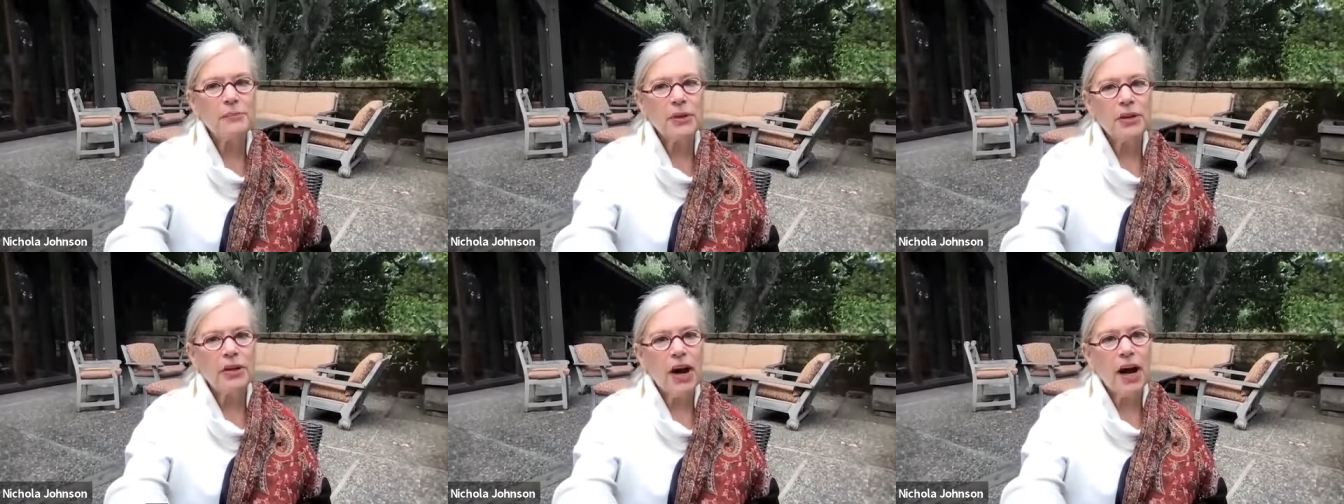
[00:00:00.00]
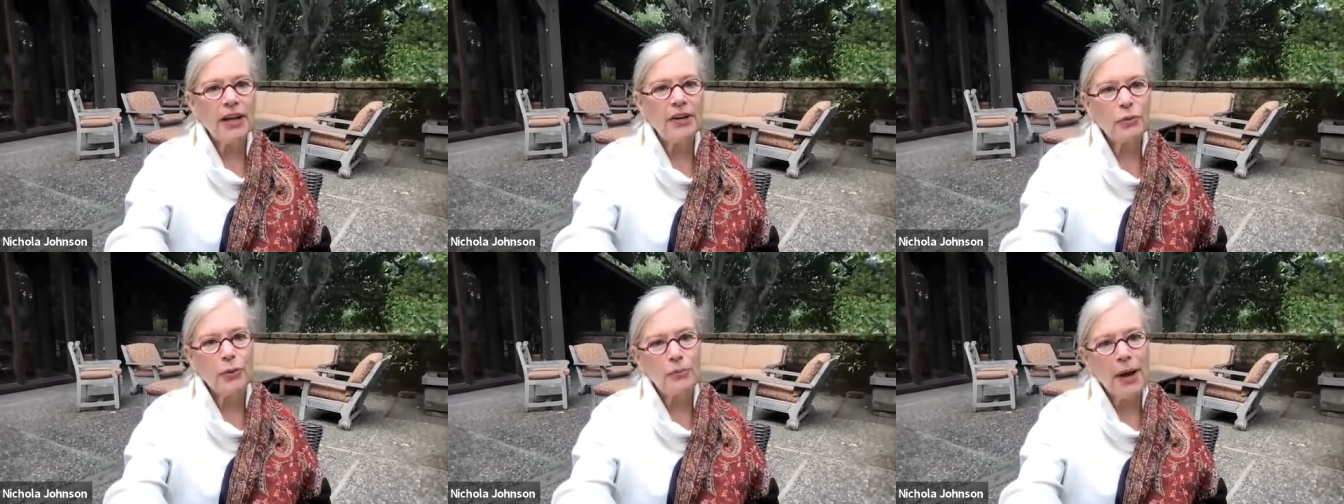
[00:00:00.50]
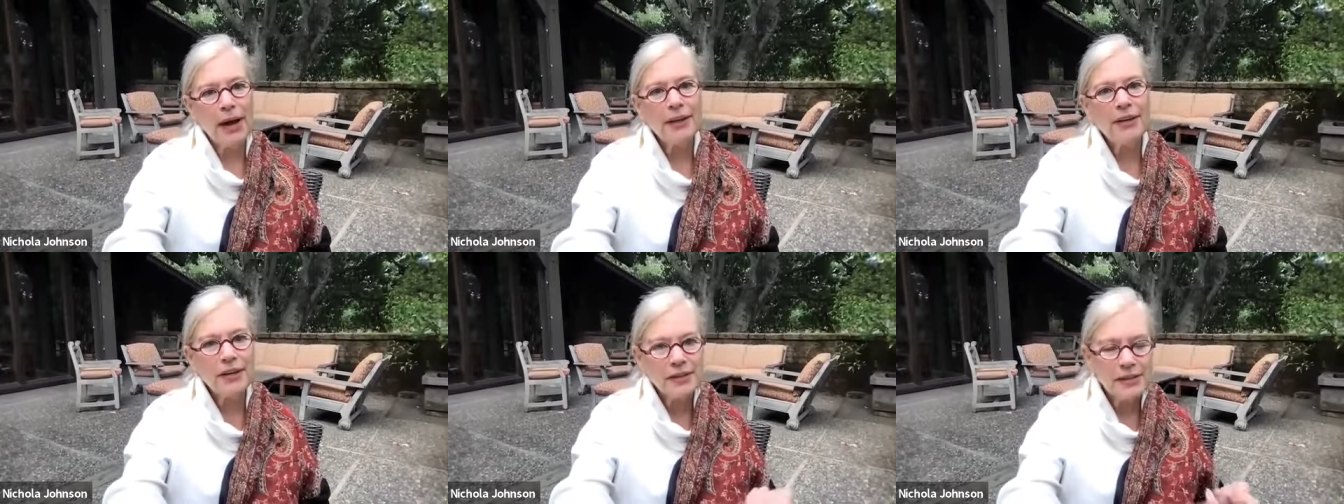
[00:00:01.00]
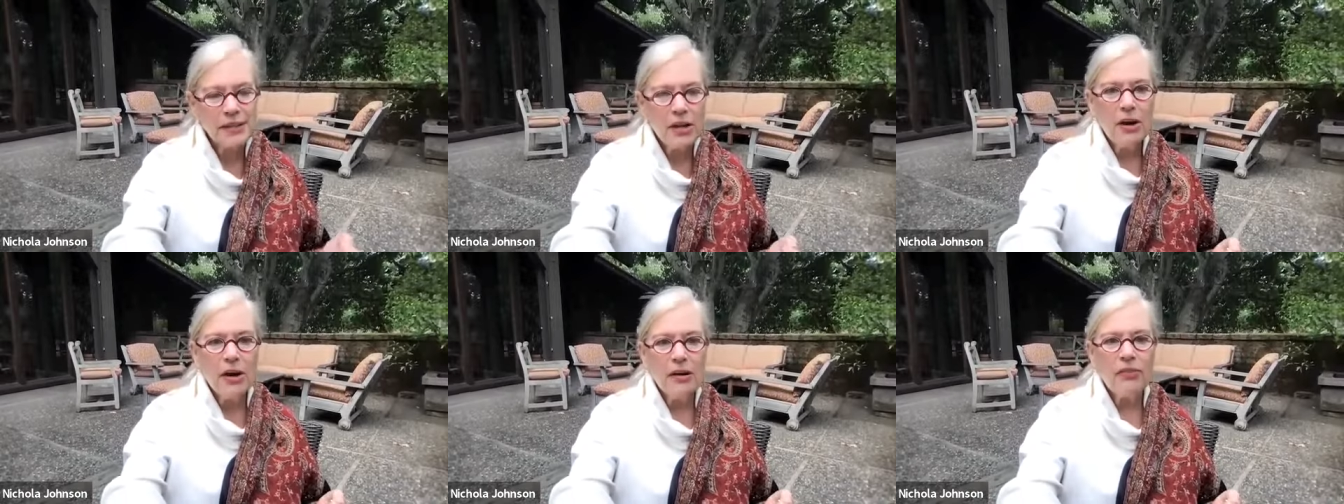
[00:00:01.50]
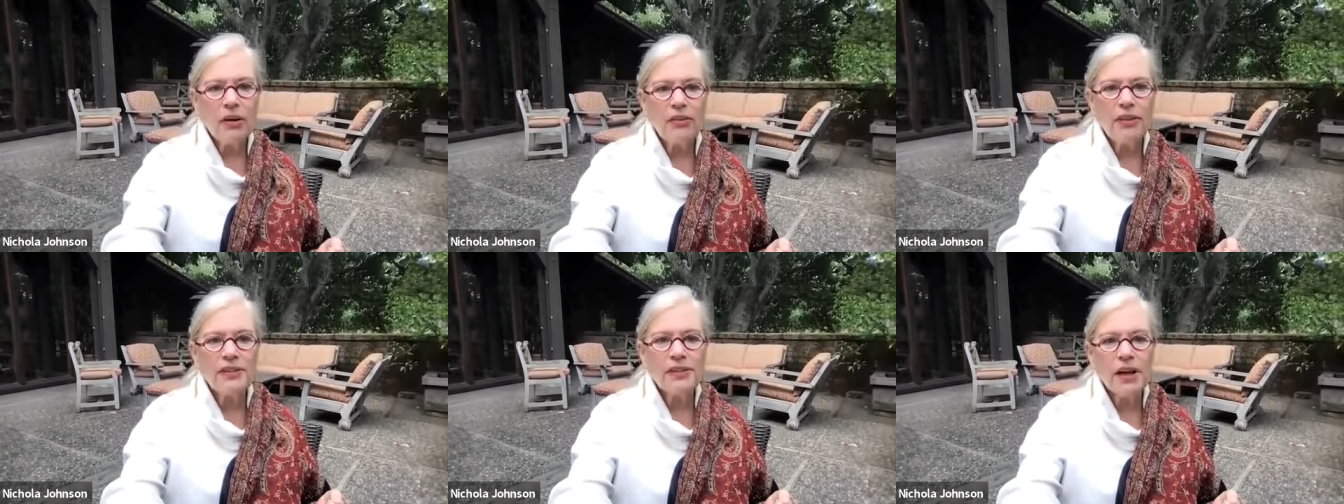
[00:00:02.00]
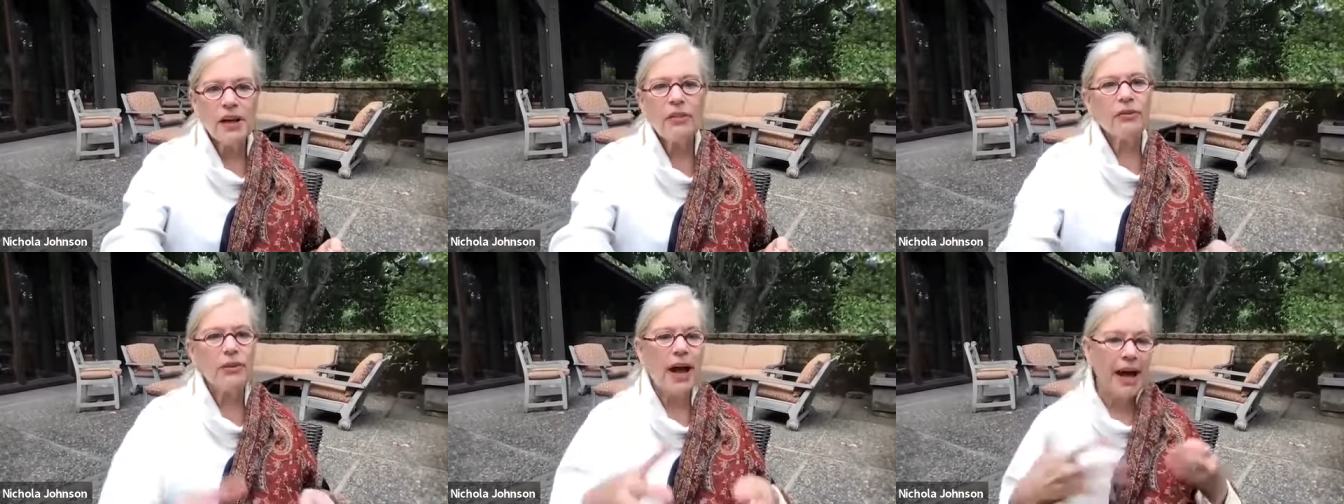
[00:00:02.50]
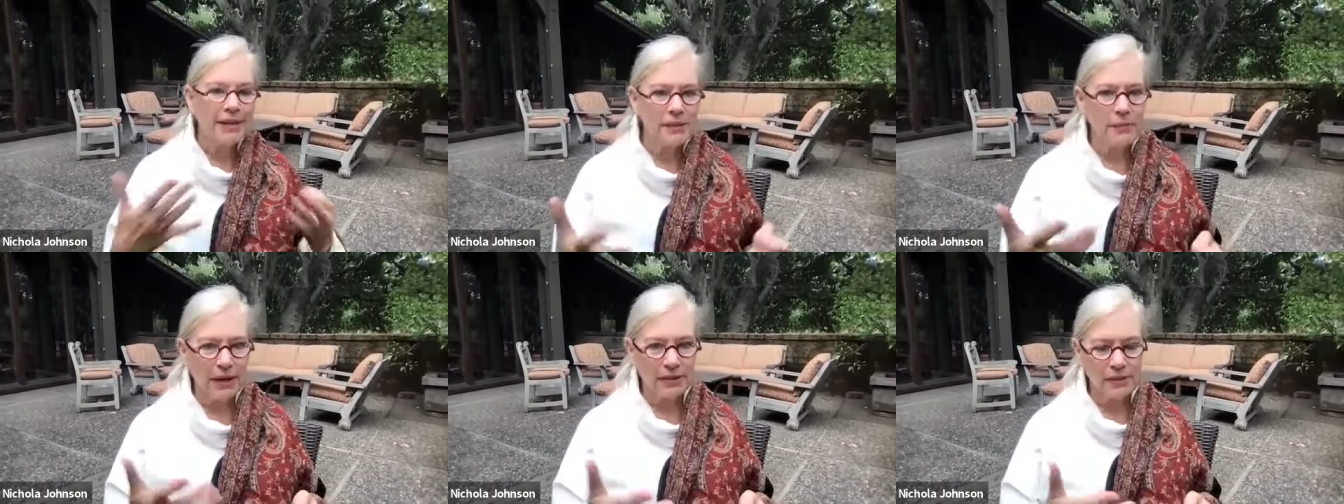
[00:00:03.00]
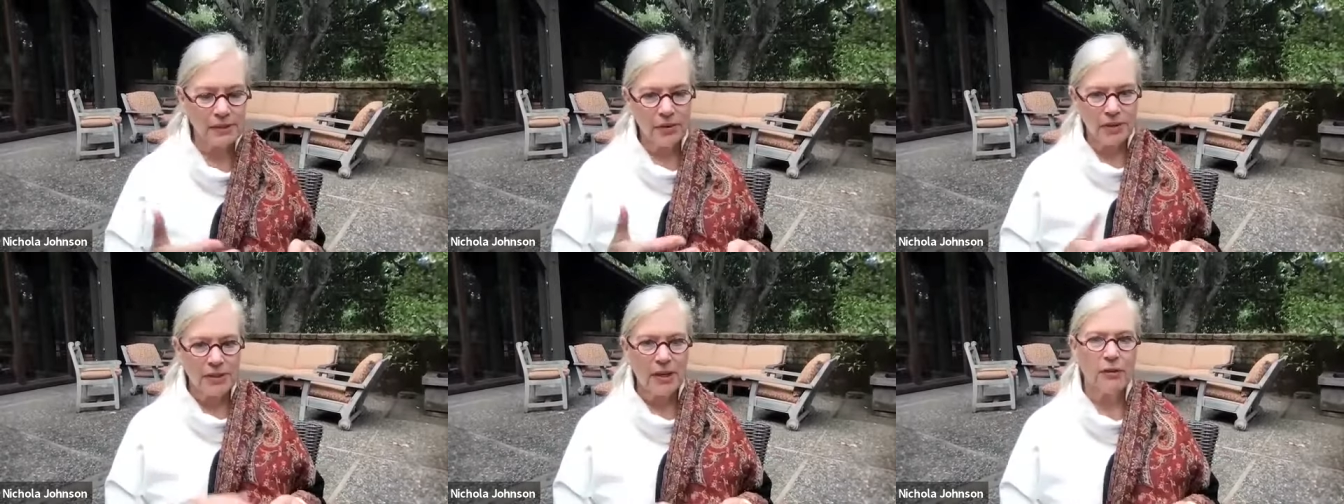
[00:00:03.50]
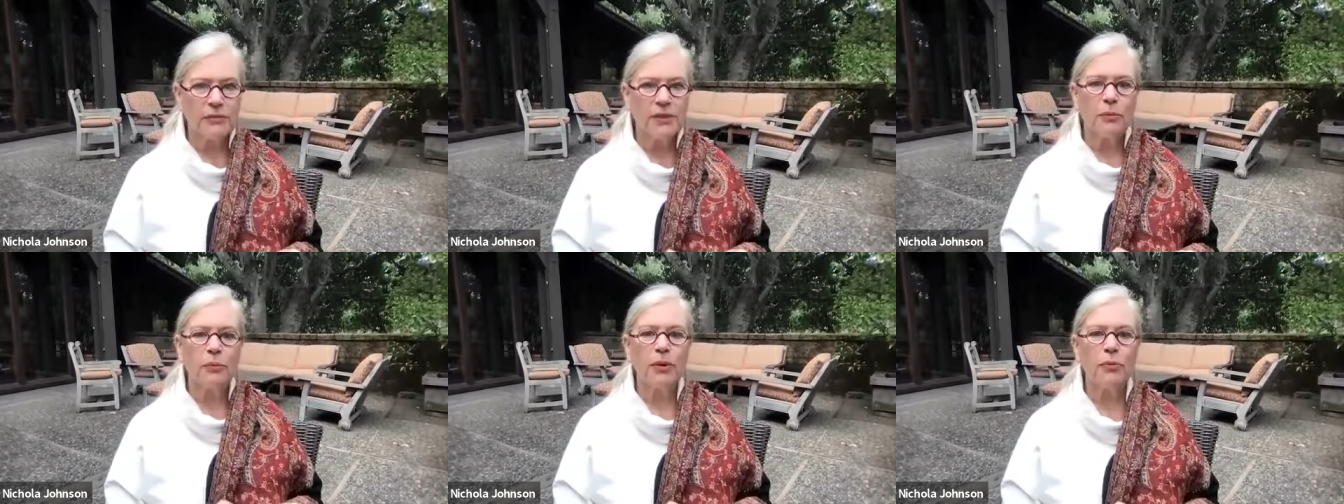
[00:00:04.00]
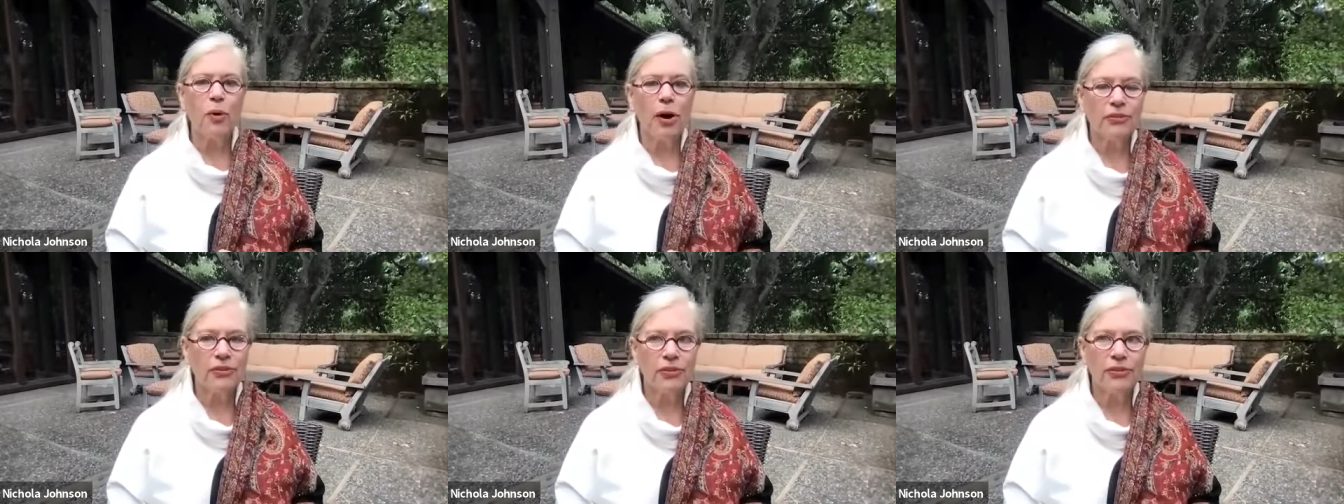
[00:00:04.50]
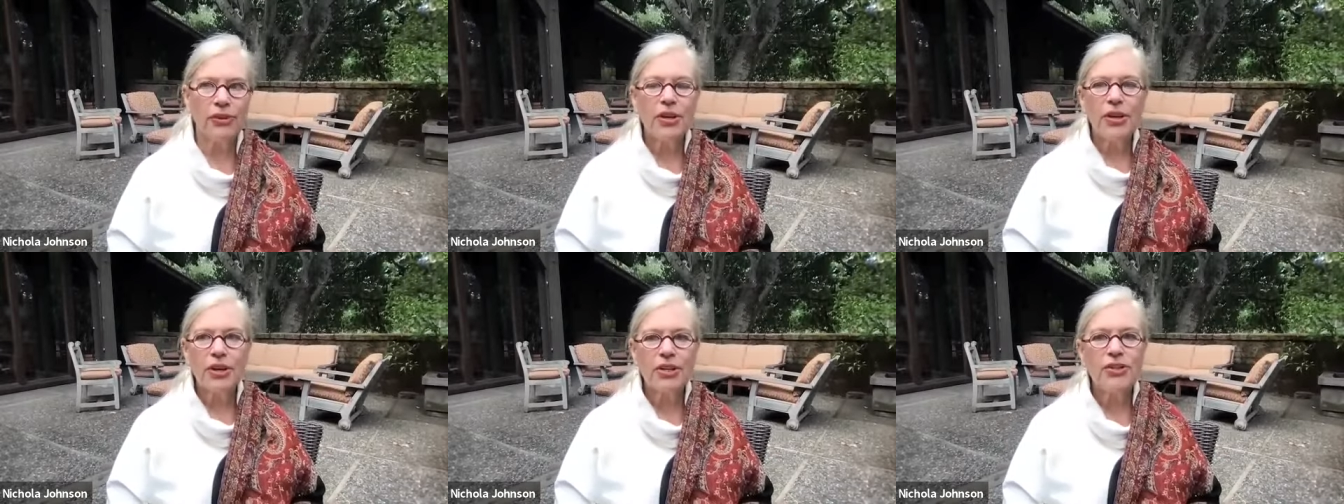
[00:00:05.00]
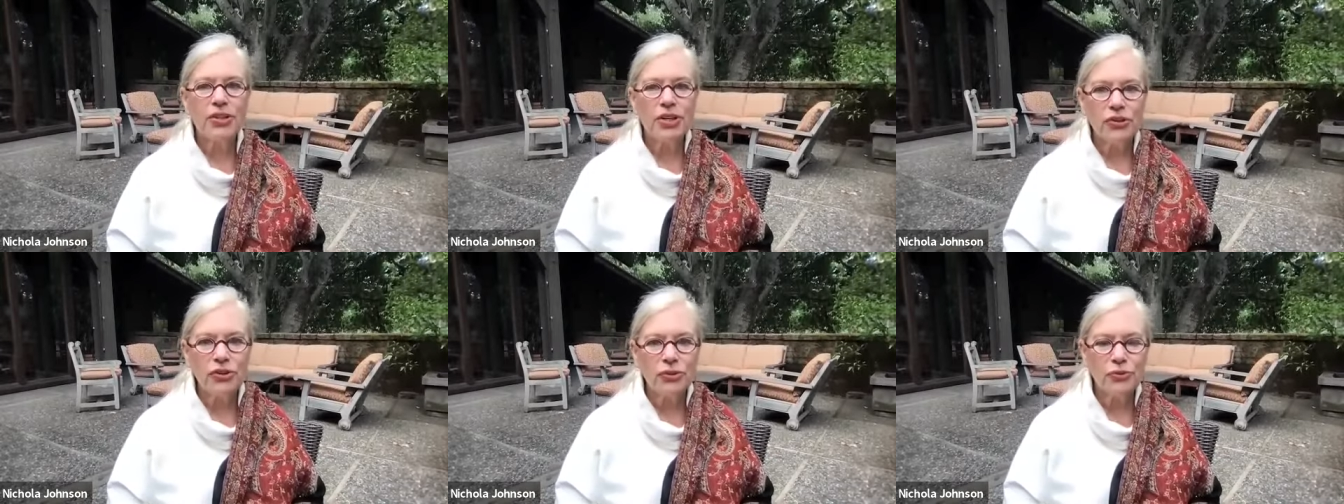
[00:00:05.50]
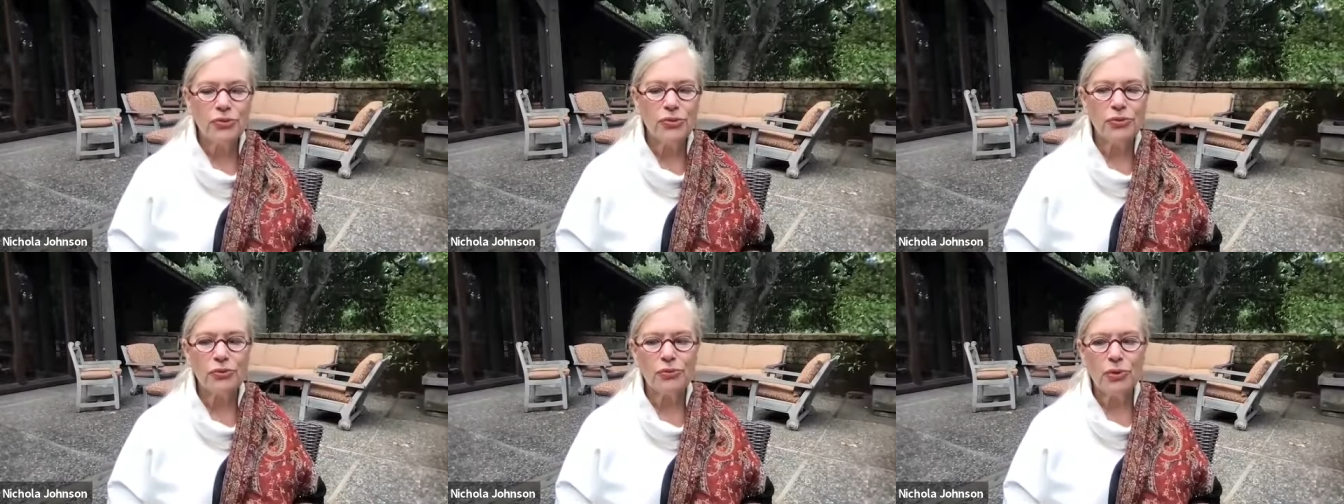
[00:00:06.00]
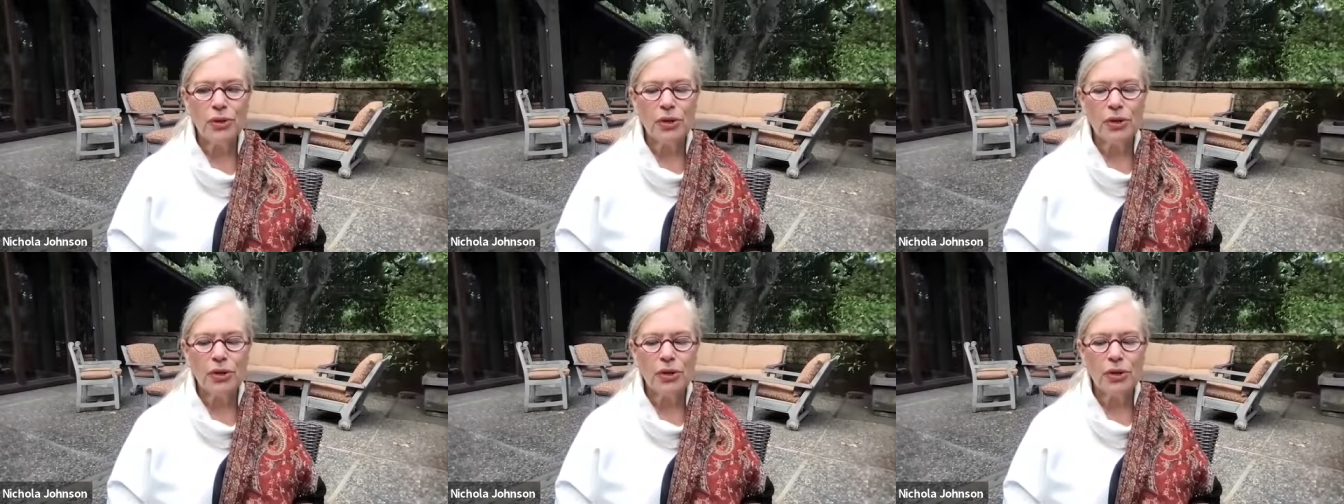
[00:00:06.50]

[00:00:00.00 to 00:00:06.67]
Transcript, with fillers: but a guide to remind us of all these other aspects of ourselves that we want to continue to